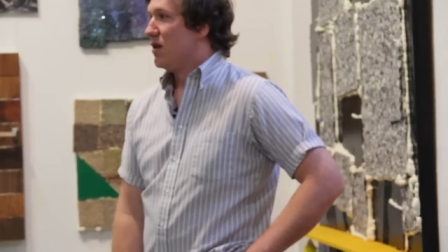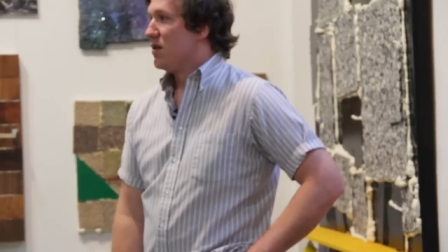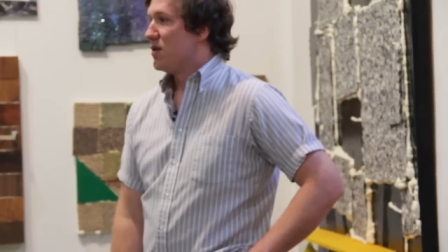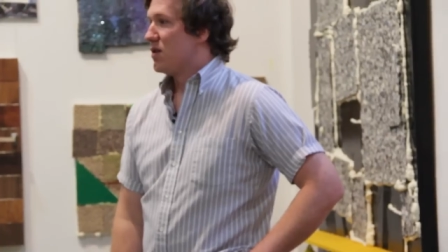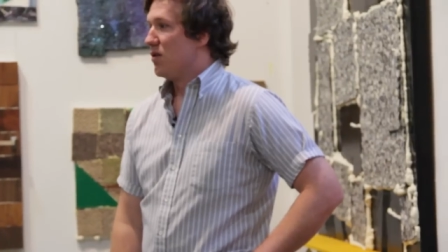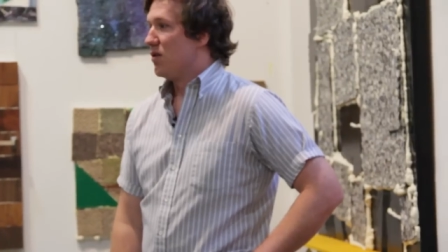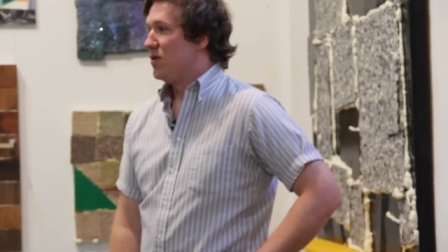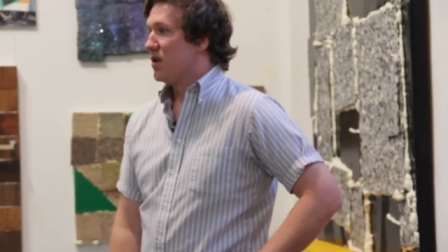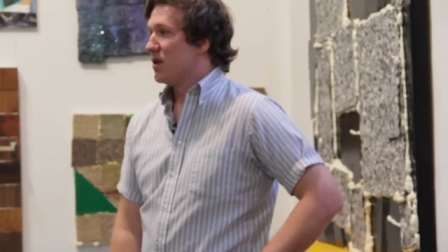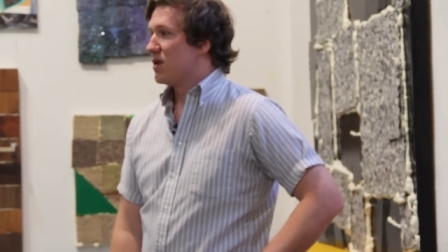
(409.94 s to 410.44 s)

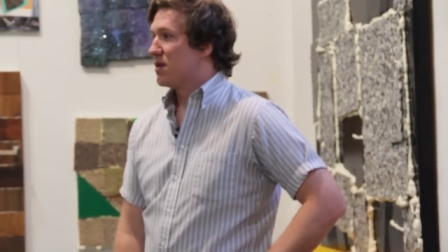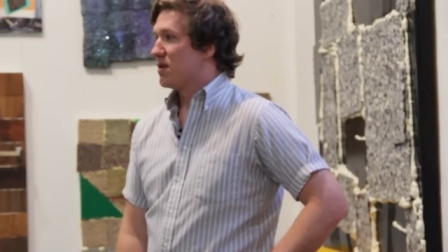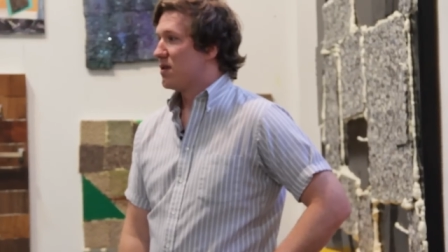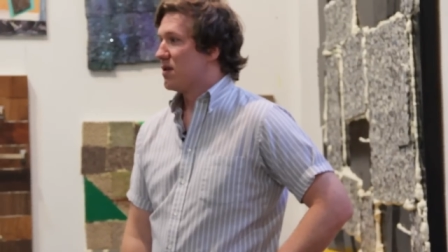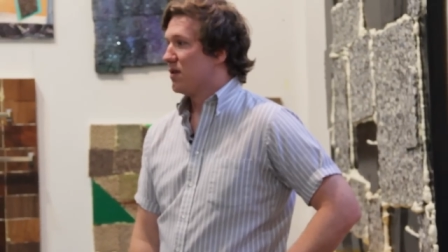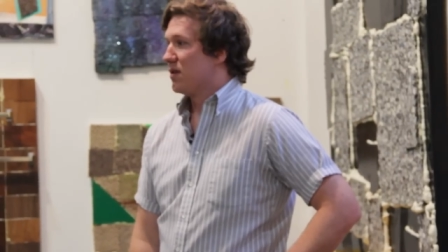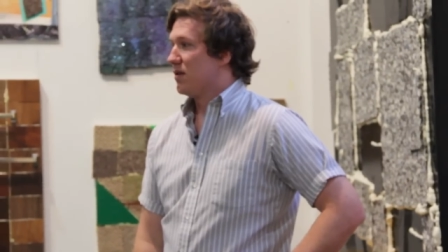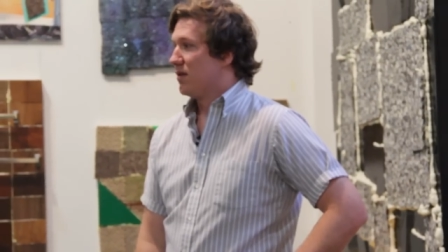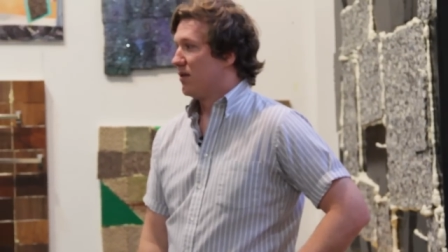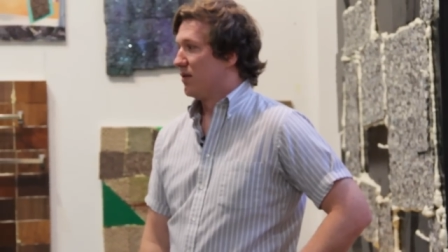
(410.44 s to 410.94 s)
so
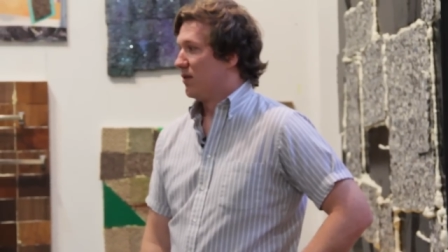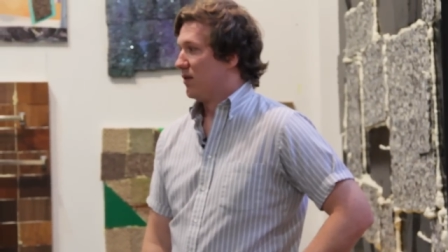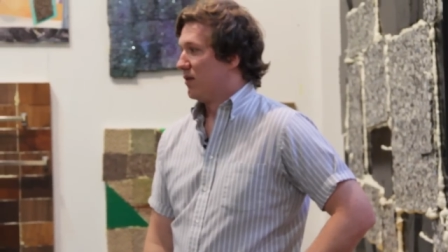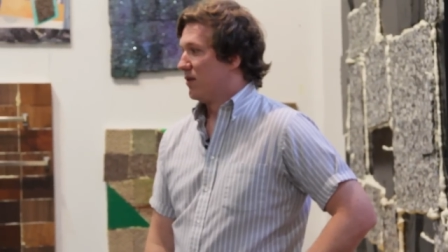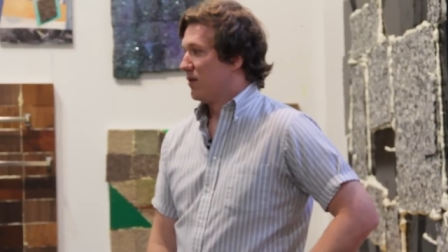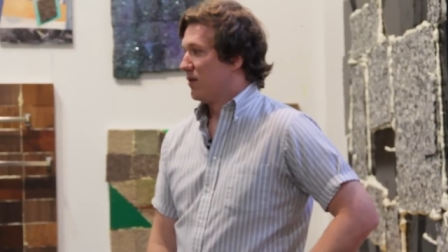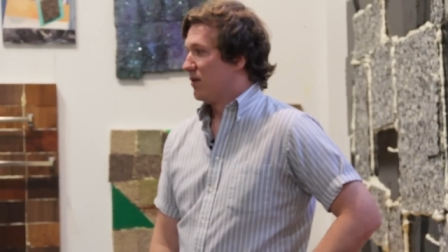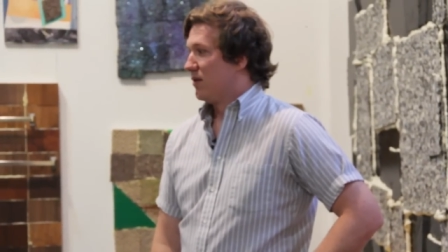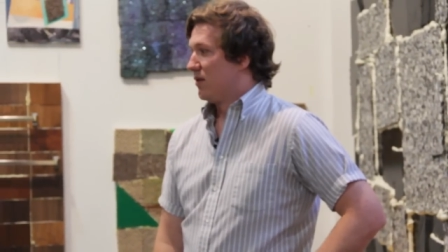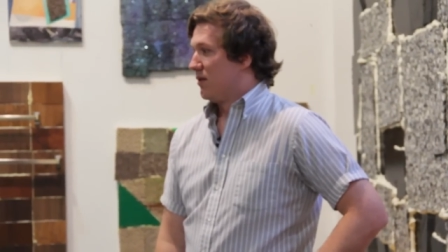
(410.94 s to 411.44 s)
just
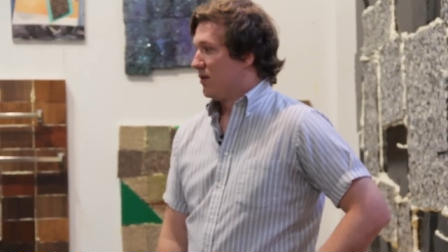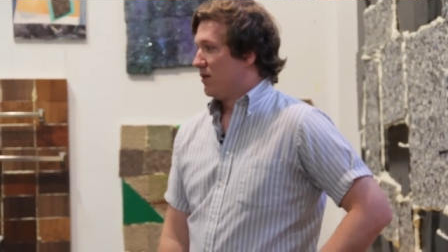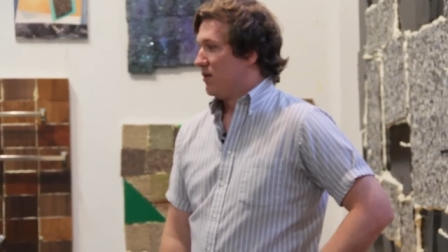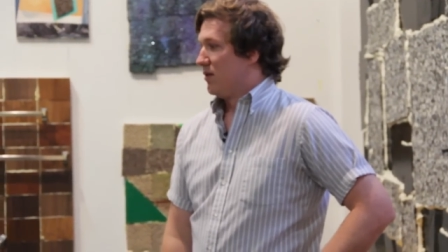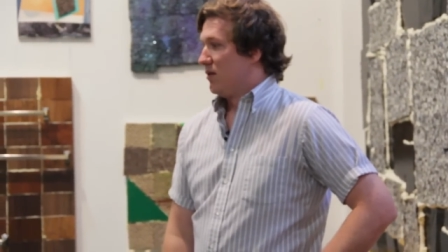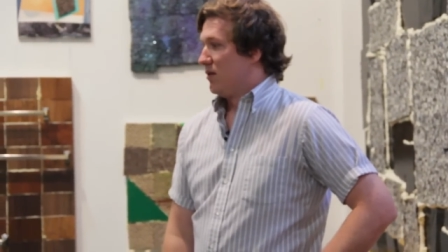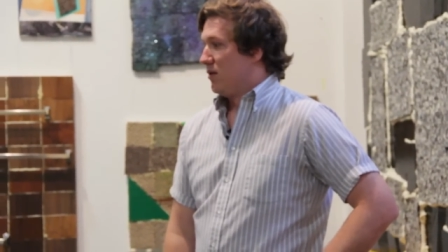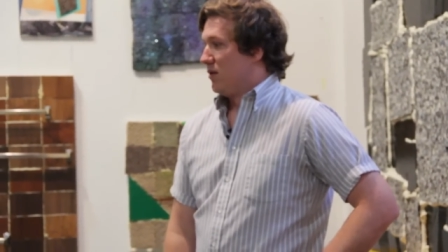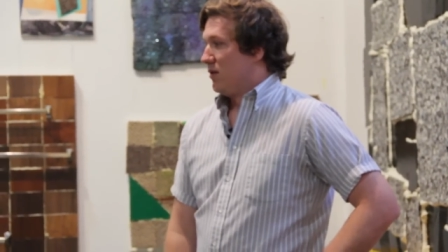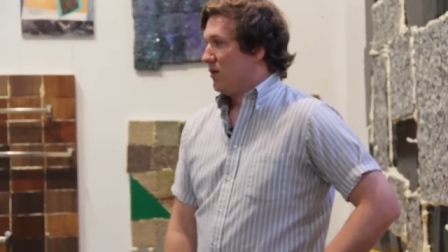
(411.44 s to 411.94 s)

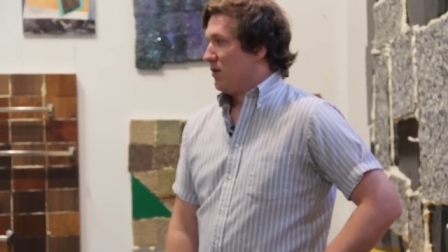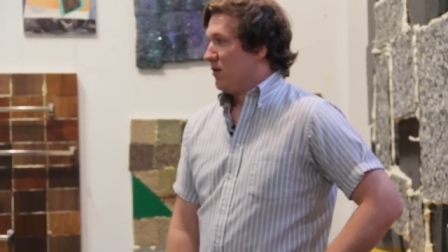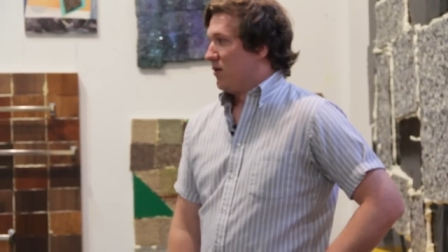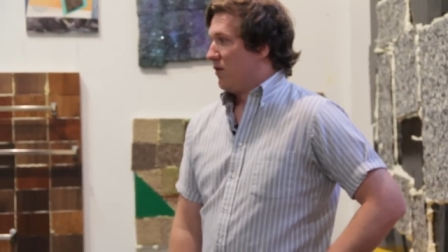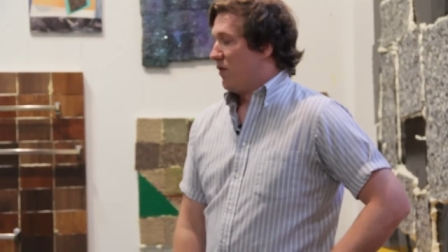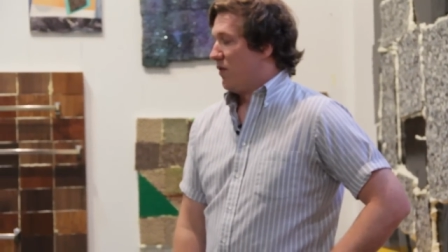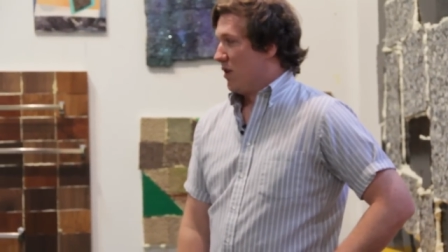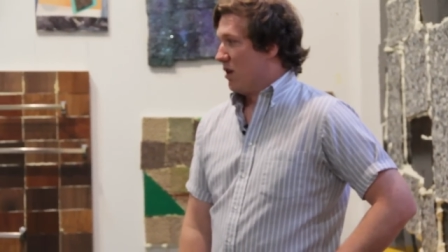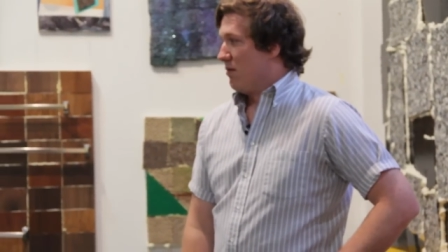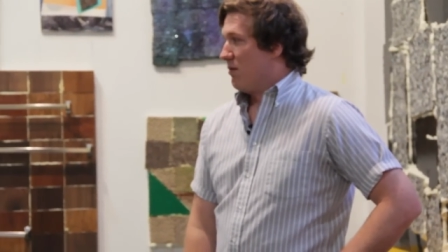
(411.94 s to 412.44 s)

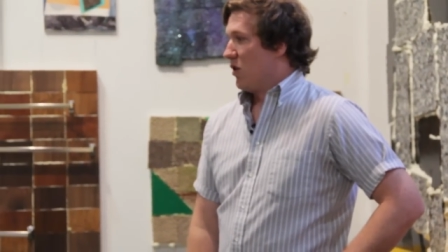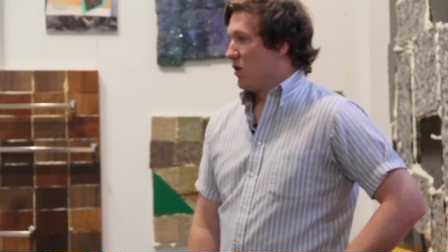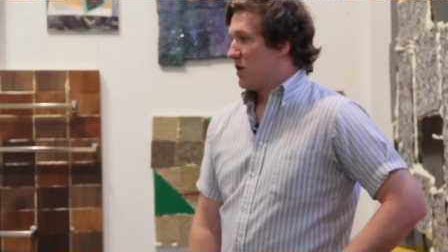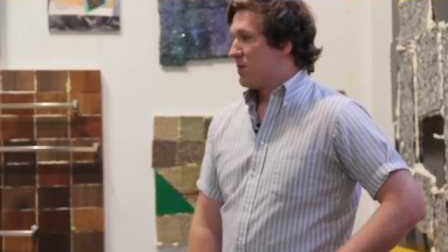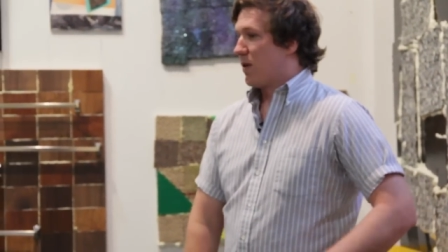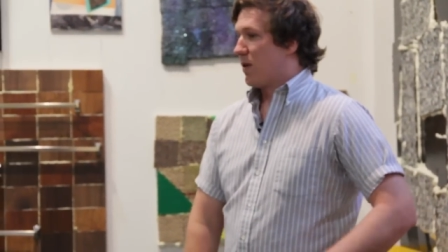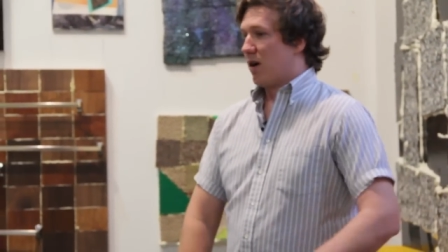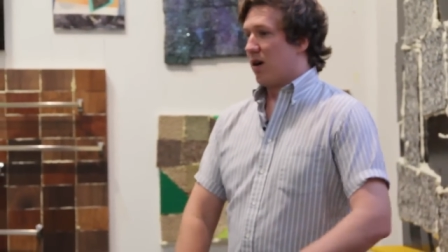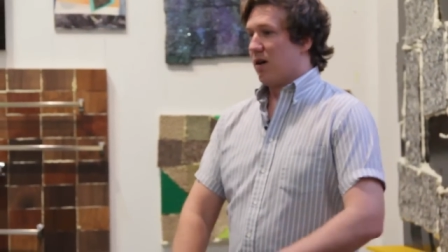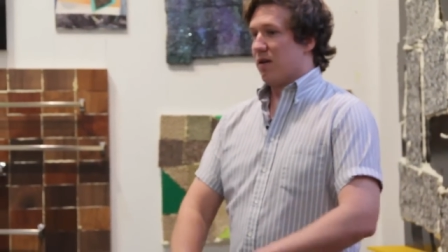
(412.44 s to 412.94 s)
for the
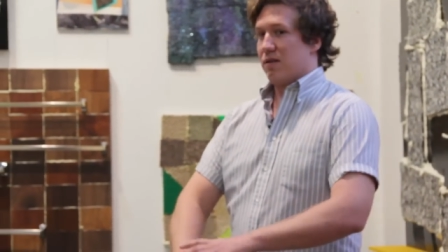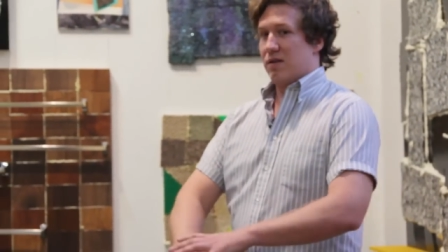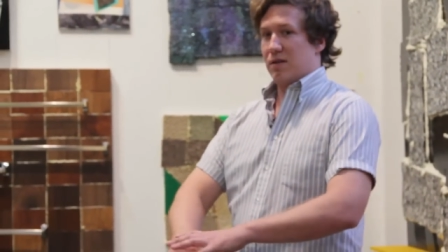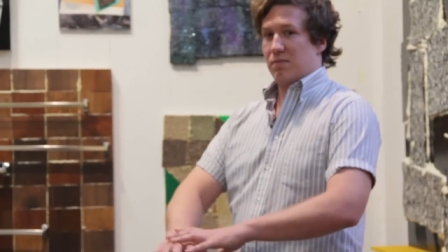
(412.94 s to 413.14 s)
most part,